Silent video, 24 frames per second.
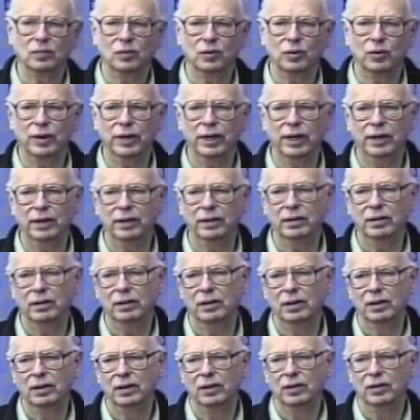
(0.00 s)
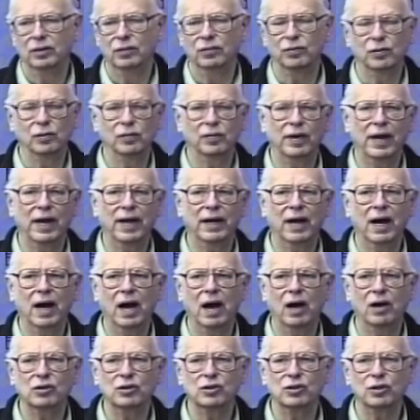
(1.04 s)
created, the Fluvanna
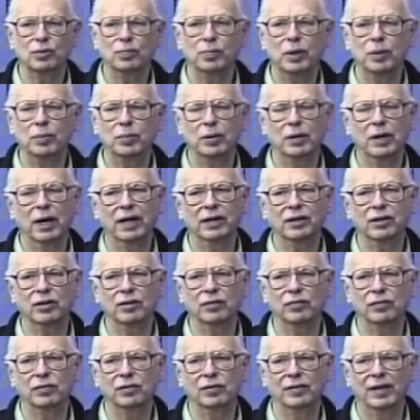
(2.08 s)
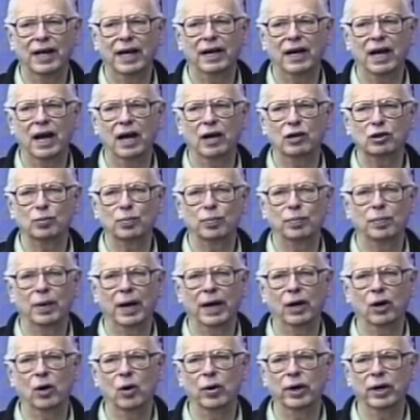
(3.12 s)
House, the people got to the Fluvanna House
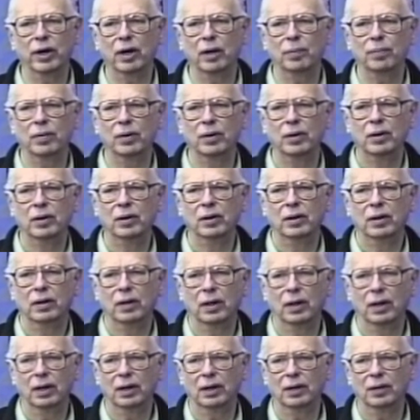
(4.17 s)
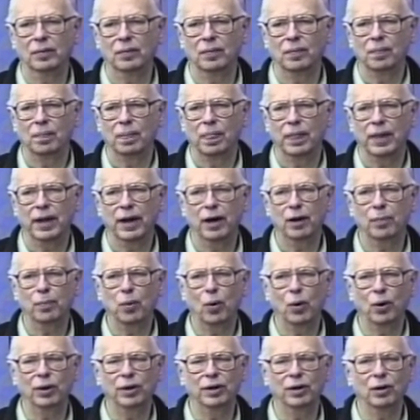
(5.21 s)
by going up uh,
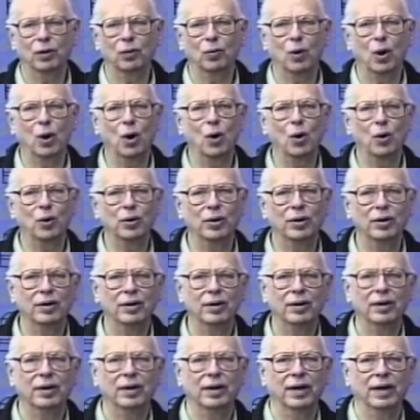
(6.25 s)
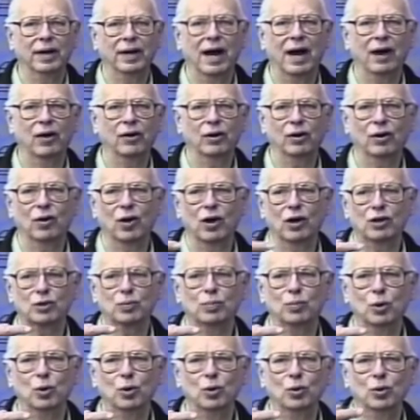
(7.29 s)
Airport Hill Road and out across
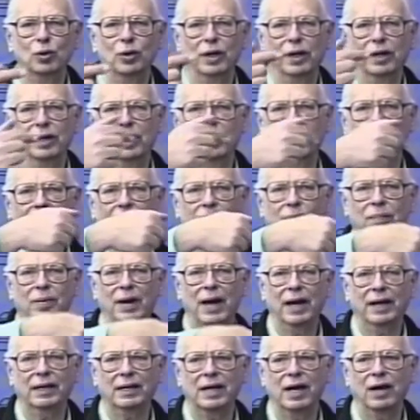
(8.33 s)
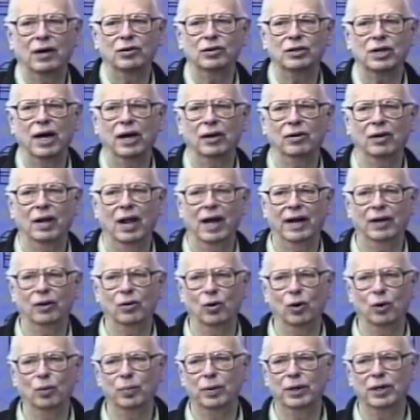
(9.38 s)
Moon and then back down Town Line
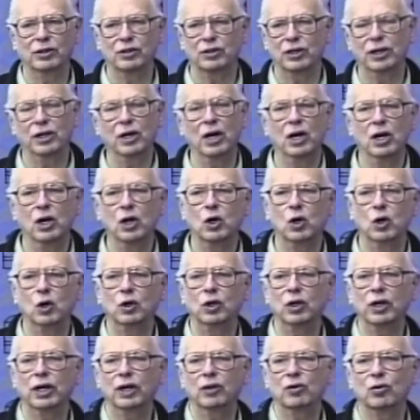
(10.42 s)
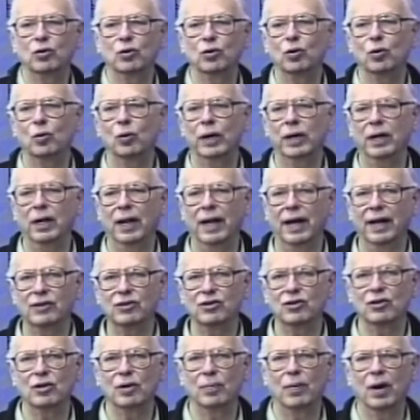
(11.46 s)
Road because they couldn't get through the
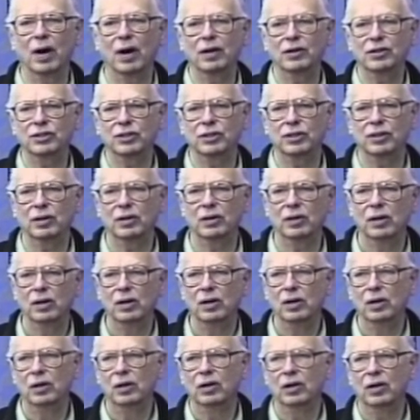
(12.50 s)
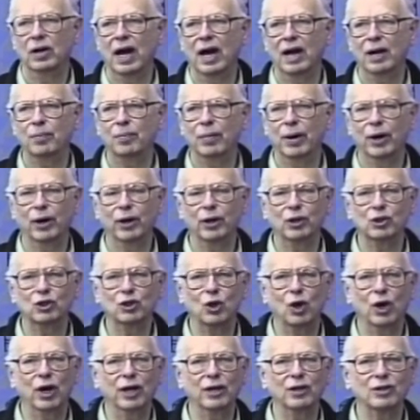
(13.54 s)
wetlands and the marsh and the non-bearing
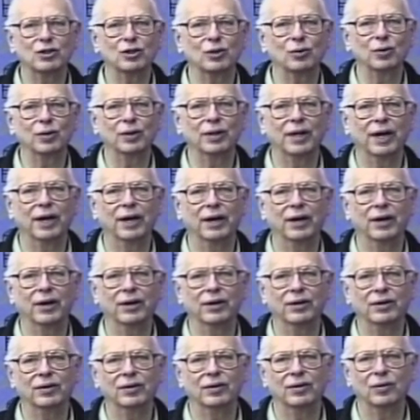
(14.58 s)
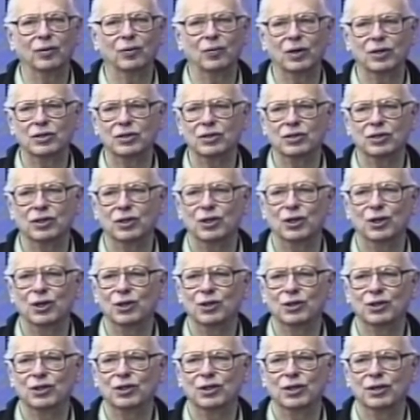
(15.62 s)
soils that were in that area. It wasn't until
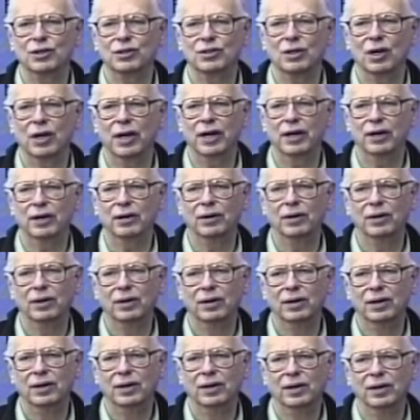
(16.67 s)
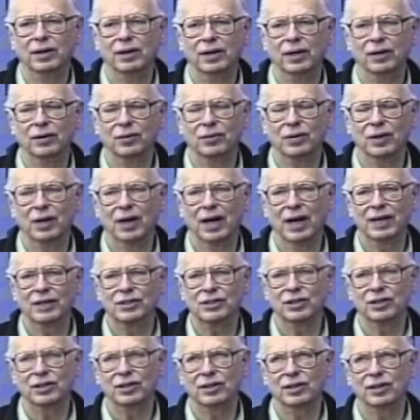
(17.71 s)
years and years later I uh,
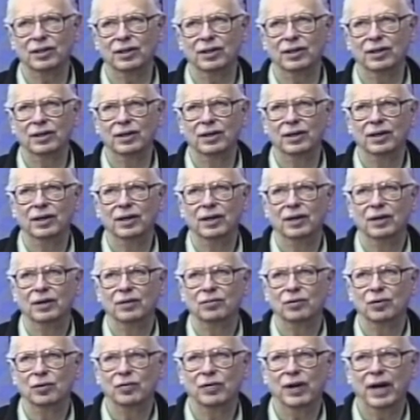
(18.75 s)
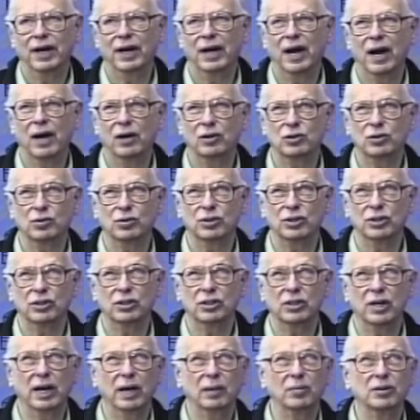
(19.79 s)
realized that the Fluvanna House was
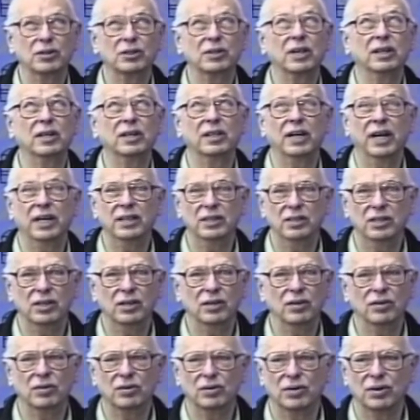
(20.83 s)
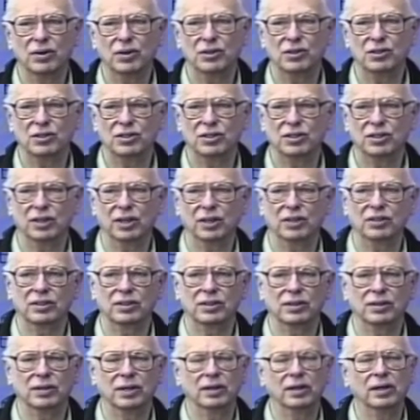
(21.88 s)
established in
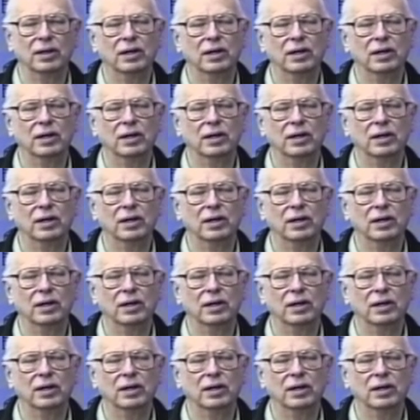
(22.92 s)
1836.